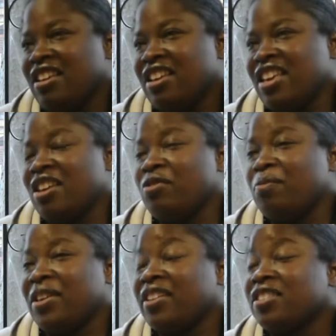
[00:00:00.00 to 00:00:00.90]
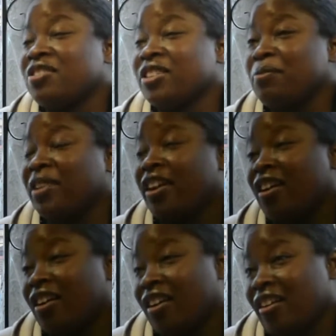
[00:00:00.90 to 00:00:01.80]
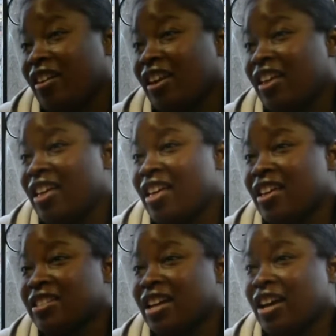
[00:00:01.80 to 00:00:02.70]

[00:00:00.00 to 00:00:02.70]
It would be extremely hard because,